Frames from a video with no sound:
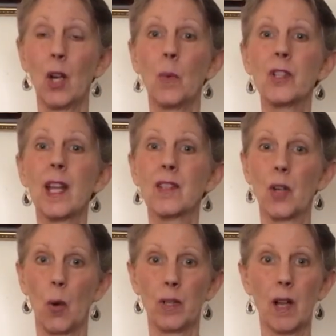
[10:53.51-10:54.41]
which has
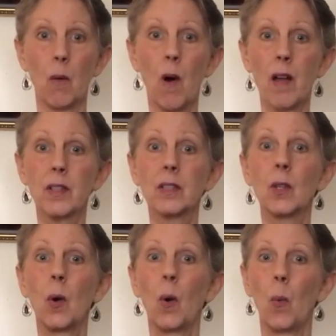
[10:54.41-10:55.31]
coconut water,
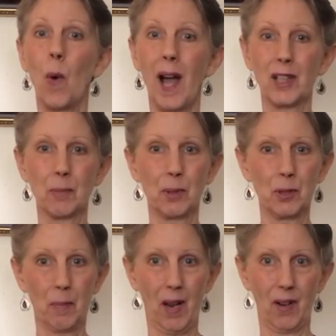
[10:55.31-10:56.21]
wild
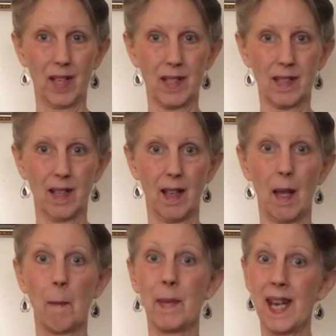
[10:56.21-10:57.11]
blueberries,
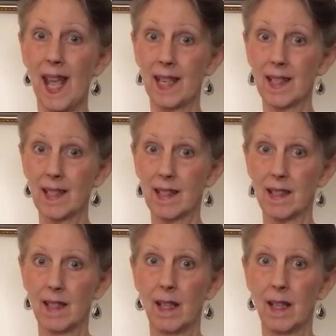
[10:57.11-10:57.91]
bananas,